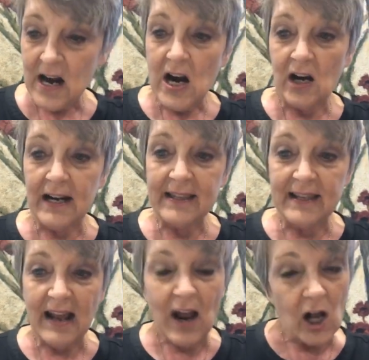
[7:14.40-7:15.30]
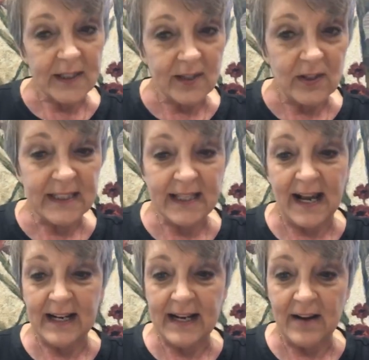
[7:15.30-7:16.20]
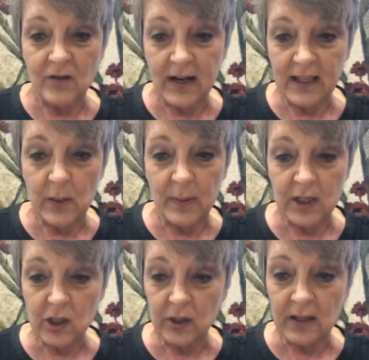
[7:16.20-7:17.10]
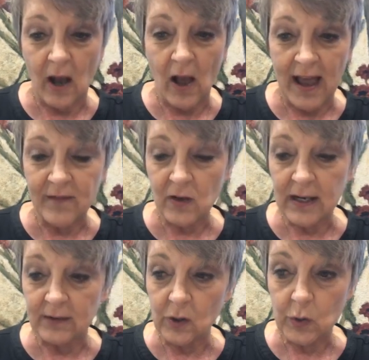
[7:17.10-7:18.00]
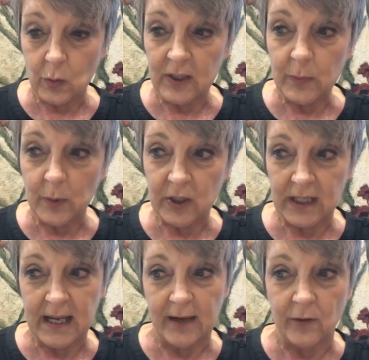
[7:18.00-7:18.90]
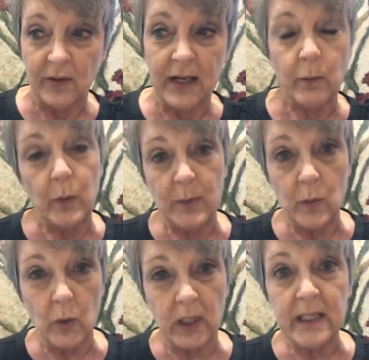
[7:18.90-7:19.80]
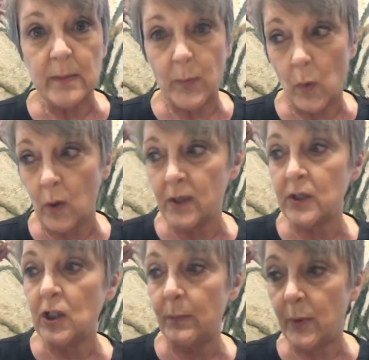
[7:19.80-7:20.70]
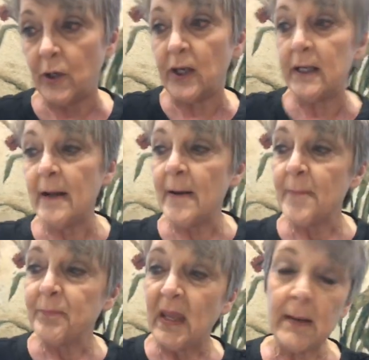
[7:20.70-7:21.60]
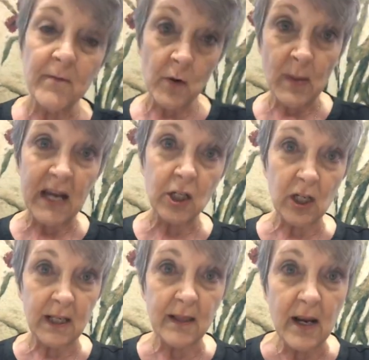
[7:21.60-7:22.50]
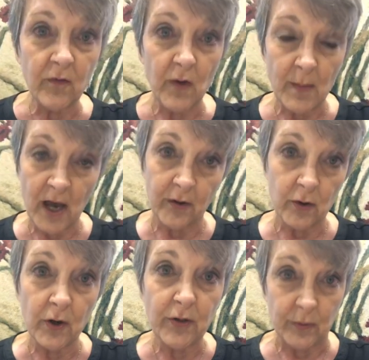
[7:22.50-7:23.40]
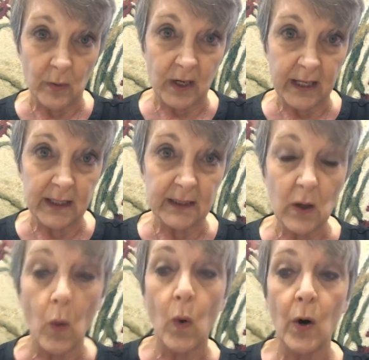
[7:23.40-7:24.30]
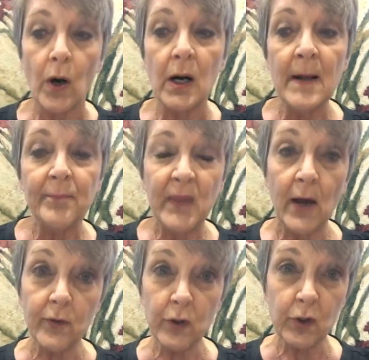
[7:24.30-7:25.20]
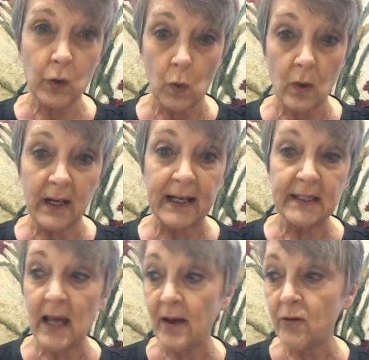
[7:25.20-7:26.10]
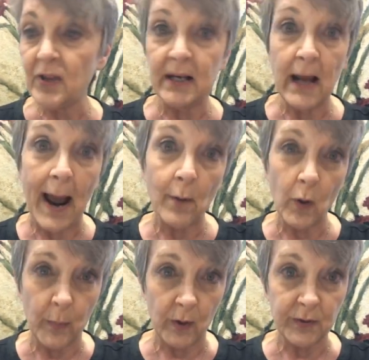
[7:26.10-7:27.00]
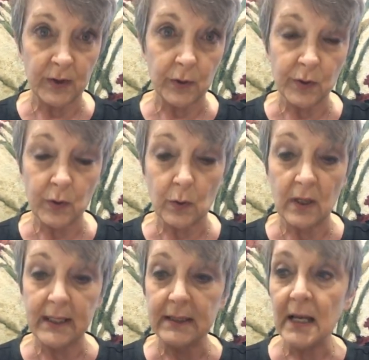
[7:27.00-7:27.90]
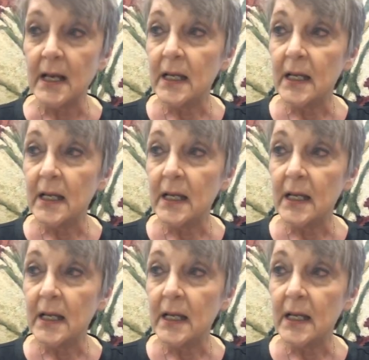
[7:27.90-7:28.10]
All right, then I also decided after I got the stories put together, that it would be really important to put information in there from other authorities or other stories other than our personal stories.